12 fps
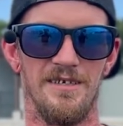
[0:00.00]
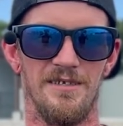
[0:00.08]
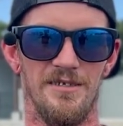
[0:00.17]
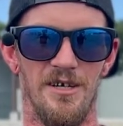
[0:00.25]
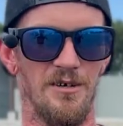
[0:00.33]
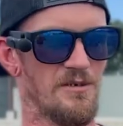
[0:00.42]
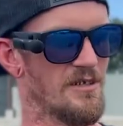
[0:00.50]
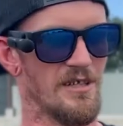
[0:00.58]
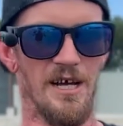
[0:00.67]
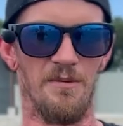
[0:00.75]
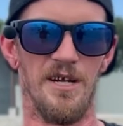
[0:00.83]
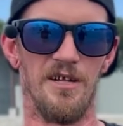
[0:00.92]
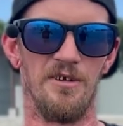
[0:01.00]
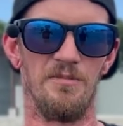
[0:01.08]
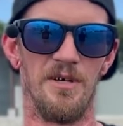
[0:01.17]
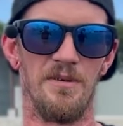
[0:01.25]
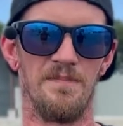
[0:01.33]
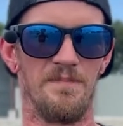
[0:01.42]
So, lightweight
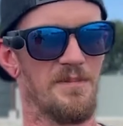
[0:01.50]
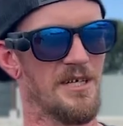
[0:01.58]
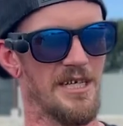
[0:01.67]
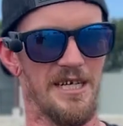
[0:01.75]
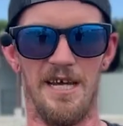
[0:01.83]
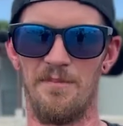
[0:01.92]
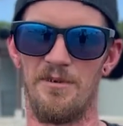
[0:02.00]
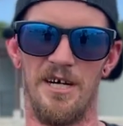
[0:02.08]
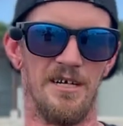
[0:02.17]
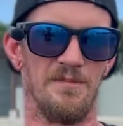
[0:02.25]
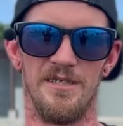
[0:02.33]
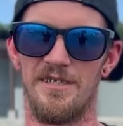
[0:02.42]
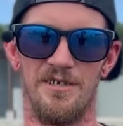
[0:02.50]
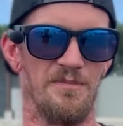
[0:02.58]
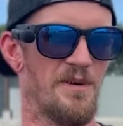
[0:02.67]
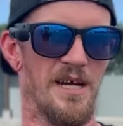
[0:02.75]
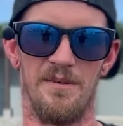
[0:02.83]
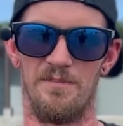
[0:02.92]
aluminum, but you can't break them until you
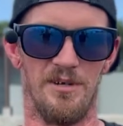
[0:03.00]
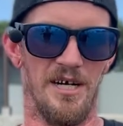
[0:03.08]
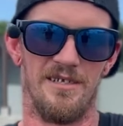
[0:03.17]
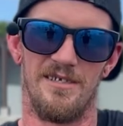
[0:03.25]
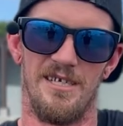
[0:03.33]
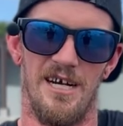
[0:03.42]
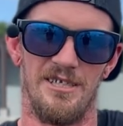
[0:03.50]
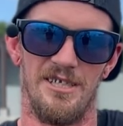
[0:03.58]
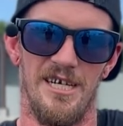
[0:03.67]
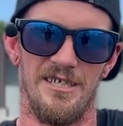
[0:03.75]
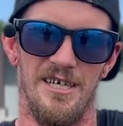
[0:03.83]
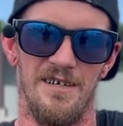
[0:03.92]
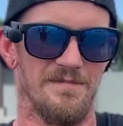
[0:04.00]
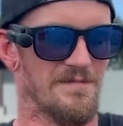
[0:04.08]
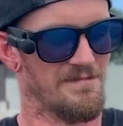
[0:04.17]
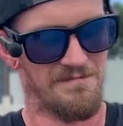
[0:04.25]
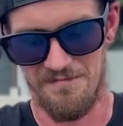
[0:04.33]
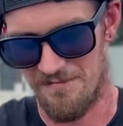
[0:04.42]
break the stock jack shaft.
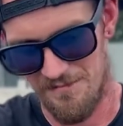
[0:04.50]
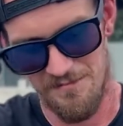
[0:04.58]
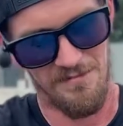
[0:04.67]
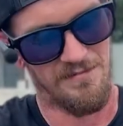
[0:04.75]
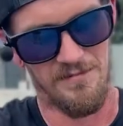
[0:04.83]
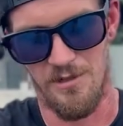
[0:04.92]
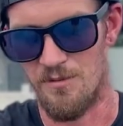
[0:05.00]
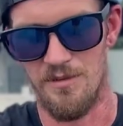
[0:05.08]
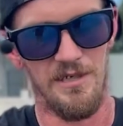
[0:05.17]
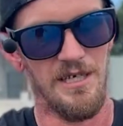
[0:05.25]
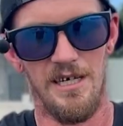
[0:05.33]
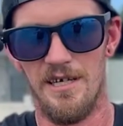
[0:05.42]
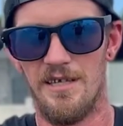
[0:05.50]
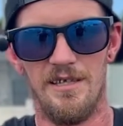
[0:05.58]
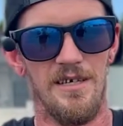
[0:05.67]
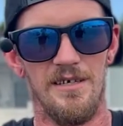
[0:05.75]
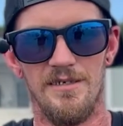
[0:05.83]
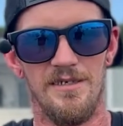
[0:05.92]
Don't really got
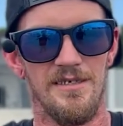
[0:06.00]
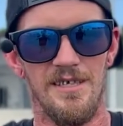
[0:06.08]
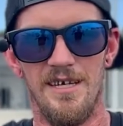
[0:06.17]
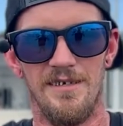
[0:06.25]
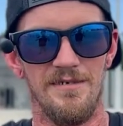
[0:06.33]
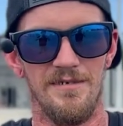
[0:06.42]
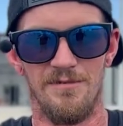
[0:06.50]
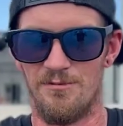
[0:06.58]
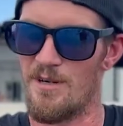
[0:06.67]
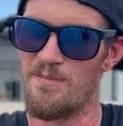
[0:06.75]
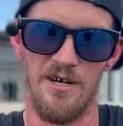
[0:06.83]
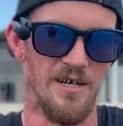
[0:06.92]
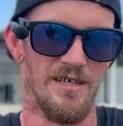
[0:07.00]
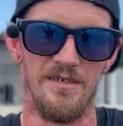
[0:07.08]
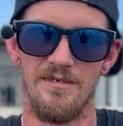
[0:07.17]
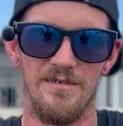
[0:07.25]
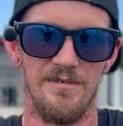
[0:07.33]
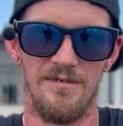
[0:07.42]
anything else to say. Rip on it.
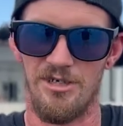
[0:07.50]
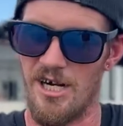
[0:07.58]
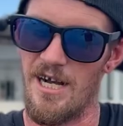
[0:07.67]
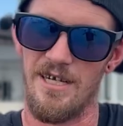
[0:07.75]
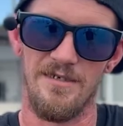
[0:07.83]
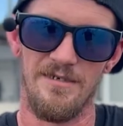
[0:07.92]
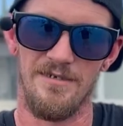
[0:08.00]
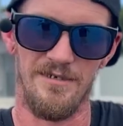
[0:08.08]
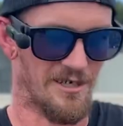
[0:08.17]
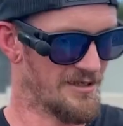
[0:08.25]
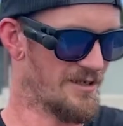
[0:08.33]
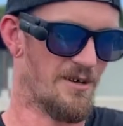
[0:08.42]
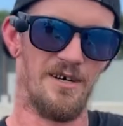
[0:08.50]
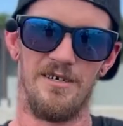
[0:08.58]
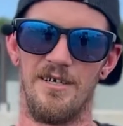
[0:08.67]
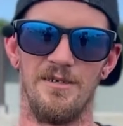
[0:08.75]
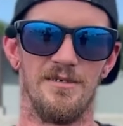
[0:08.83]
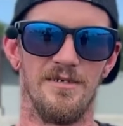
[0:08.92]
Try. Let us know how it
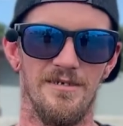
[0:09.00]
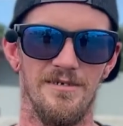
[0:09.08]
goes.